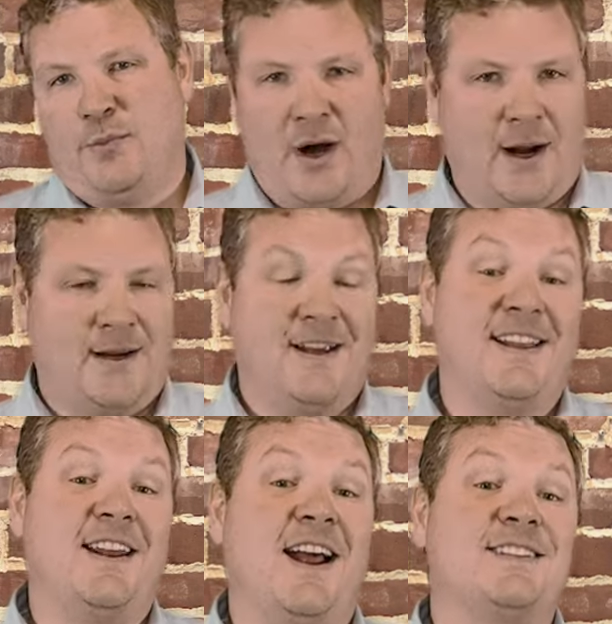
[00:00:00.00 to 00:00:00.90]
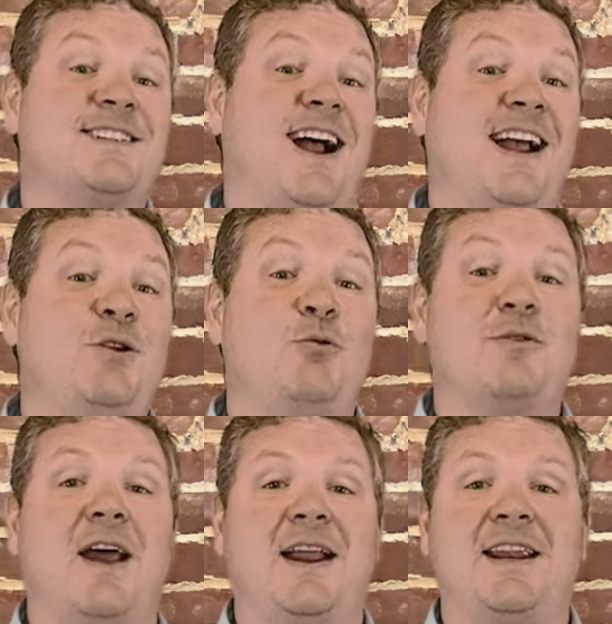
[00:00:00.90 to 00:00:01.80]
to buy in the next 9
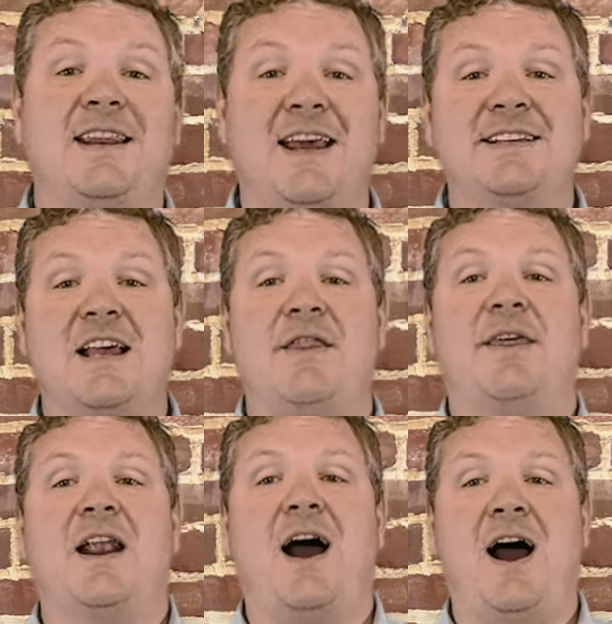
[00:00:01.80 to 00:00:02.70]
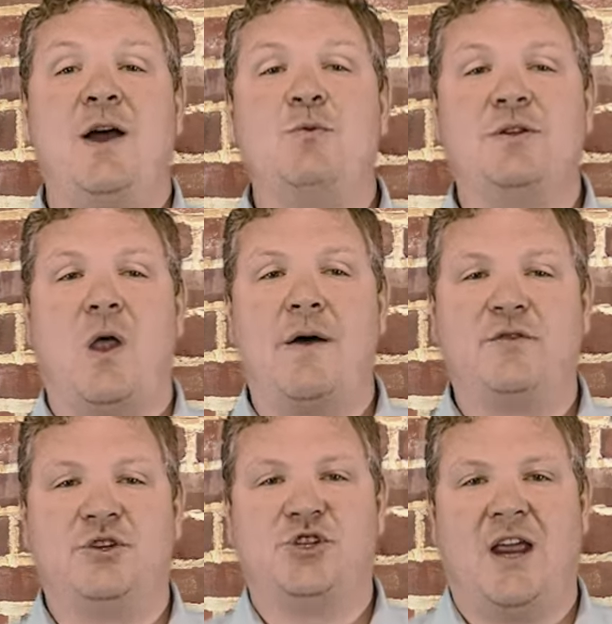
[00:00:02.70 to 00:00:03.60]
or 90 days, then I would love
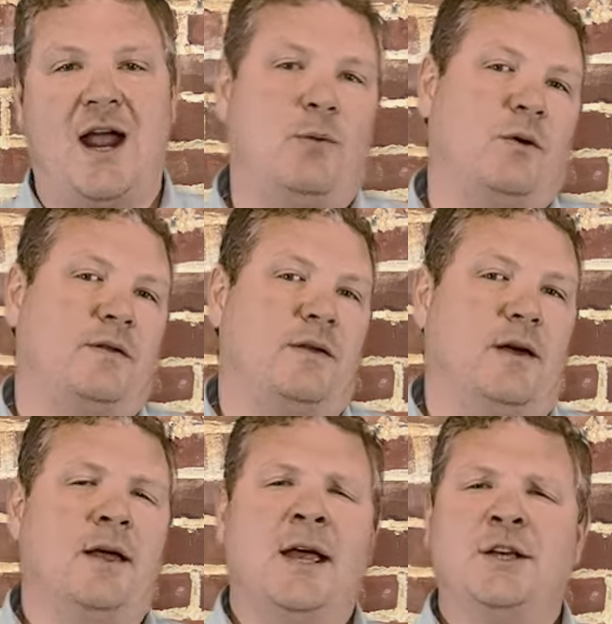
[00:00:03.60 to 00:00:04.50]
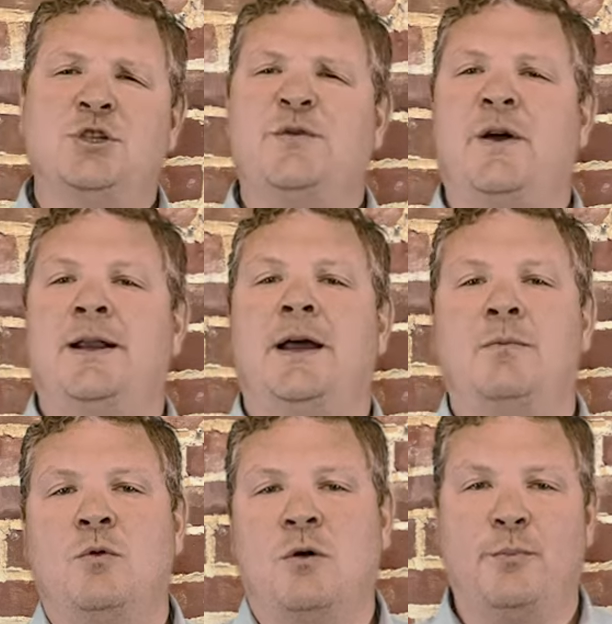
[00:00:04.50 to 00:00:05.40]
to chat with you and just find
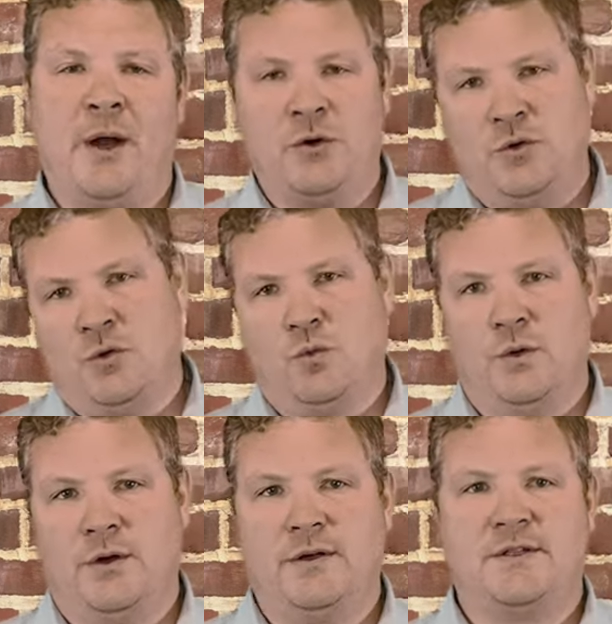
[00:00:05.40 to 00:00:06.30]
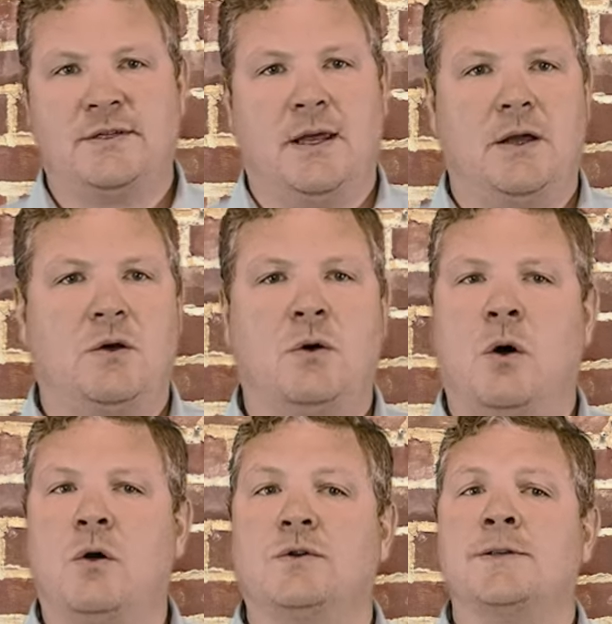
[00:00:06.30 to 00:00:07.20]
out more about your real estate
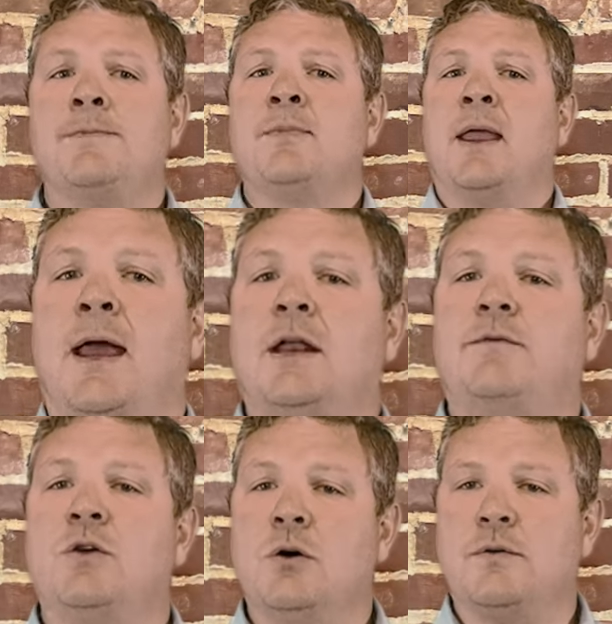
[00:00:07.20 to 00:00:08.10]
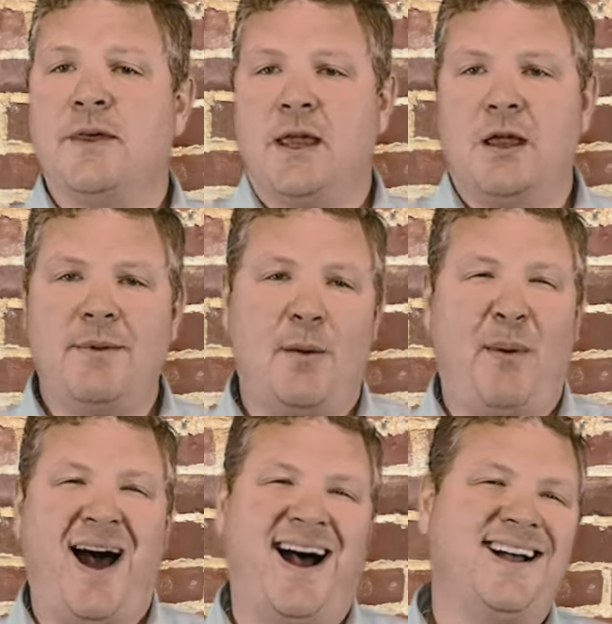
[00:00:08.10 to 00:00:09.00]
goals. And if you're thinking about
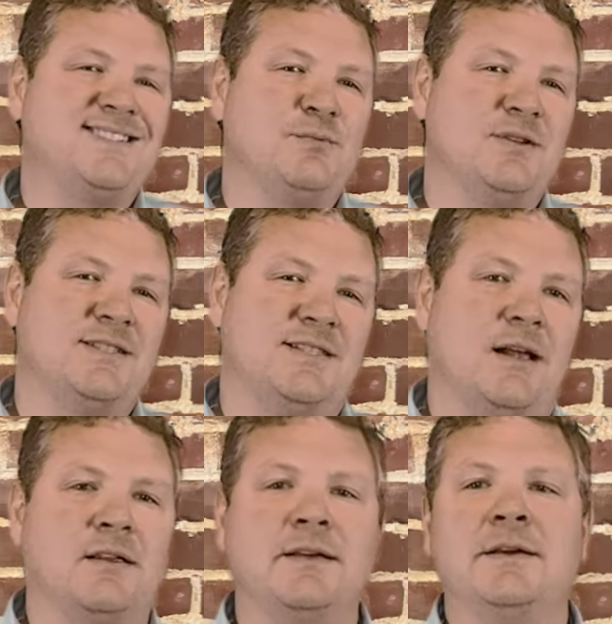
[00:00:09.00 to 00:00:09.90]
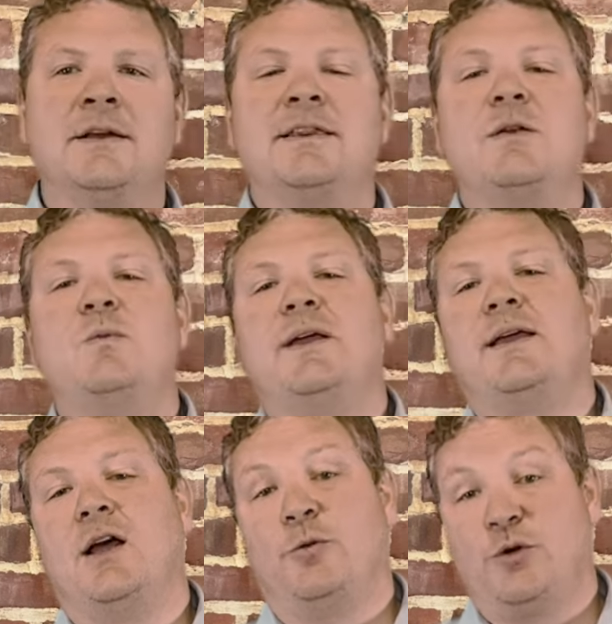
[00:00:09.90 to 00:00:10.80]
possibly selling, then we
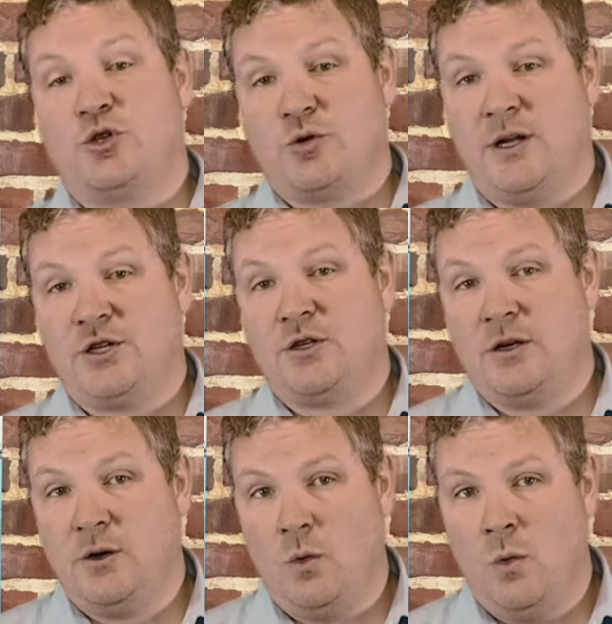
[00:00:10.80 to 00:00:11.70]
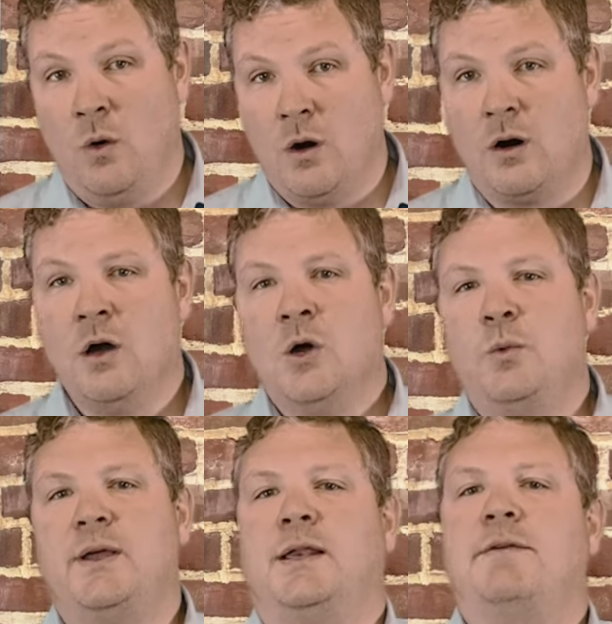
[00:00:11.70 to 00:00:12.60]
can help you traditionally, or
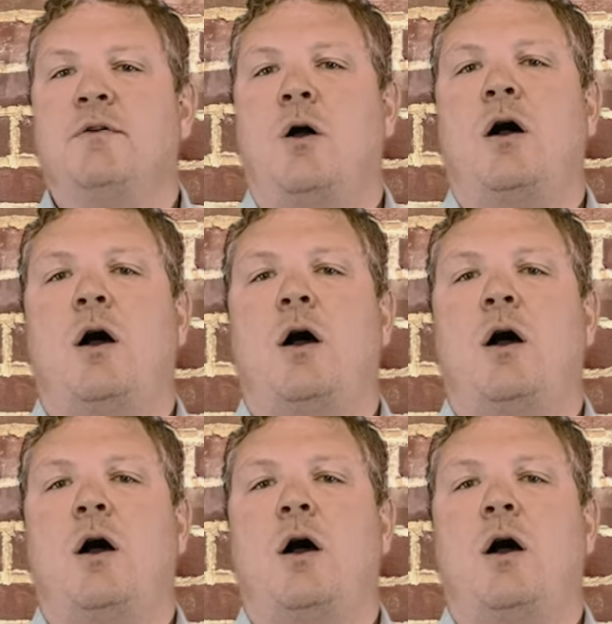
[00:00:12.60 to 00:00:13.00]
we could even